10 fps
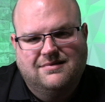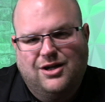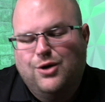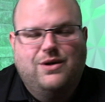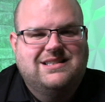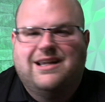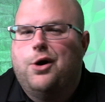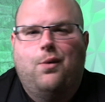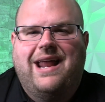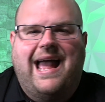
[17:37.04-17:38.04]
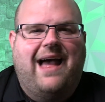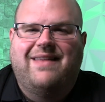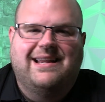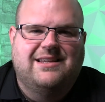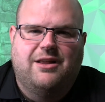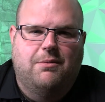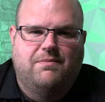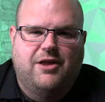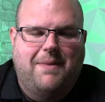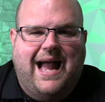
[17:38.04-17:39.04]
Who isn't going to want to add that to
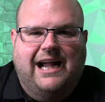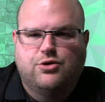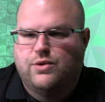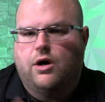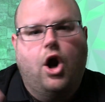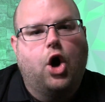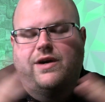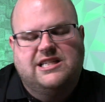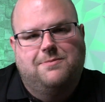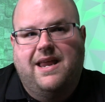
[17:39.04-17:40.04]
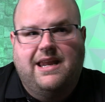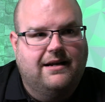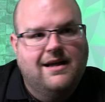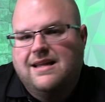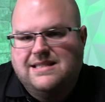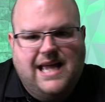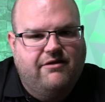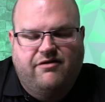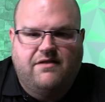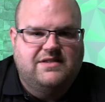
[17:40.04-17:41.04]
their package when they're already spending
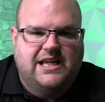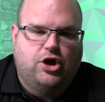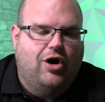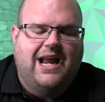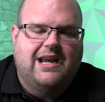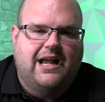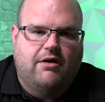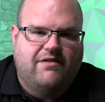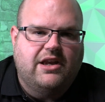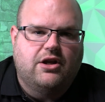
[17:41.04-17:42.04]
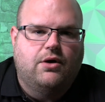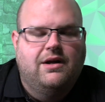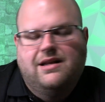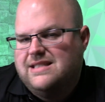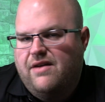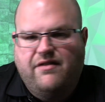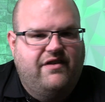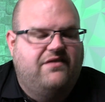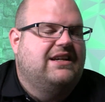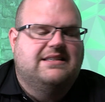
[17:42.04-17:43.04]
10, 15 grand at your venue?
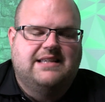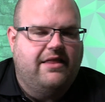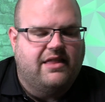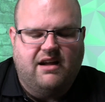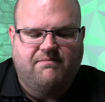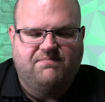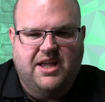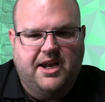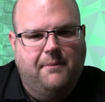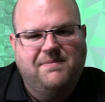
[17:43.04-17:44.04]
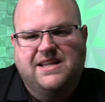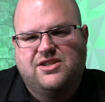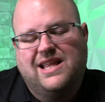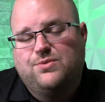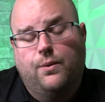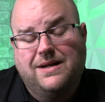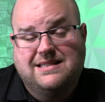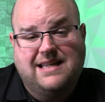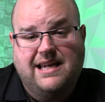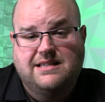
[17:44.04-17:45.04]
$750 is nothing, you know? And so that's what we
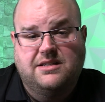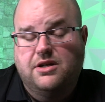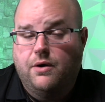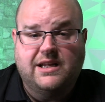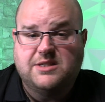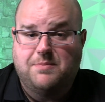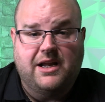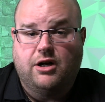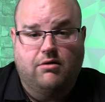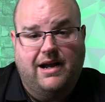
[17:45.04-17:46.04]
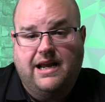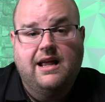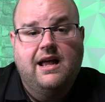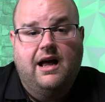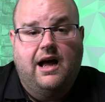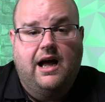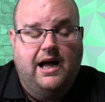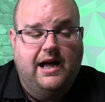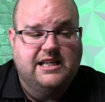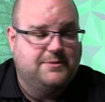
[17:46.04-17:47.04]
decided to do, and it's been a great
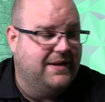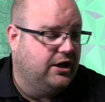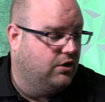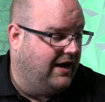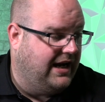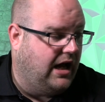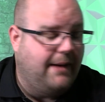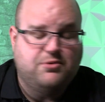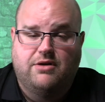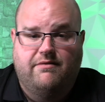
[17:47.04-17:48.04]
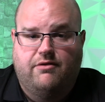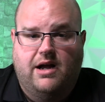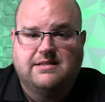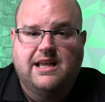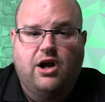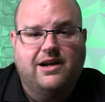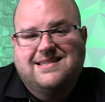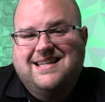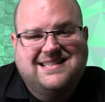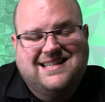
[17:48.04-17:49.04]
option for us. And
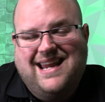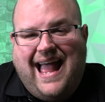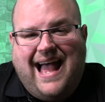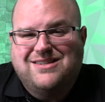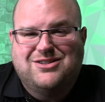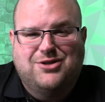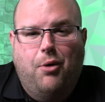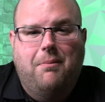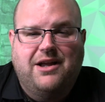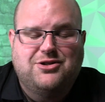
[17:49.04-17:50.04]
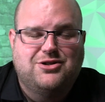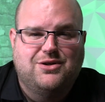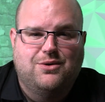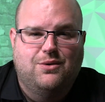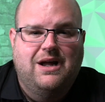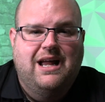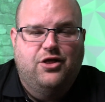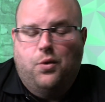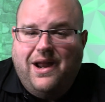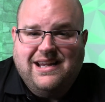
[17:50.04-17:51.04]
honestly, it's going to add so much to
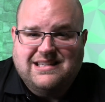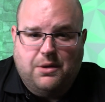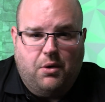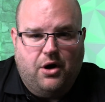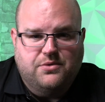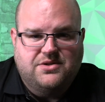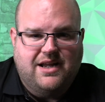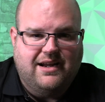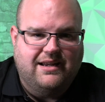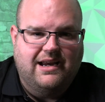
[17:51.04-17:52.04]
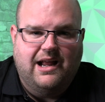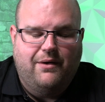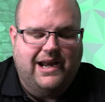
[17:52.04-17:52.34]
the weddings that we're hosting, you know?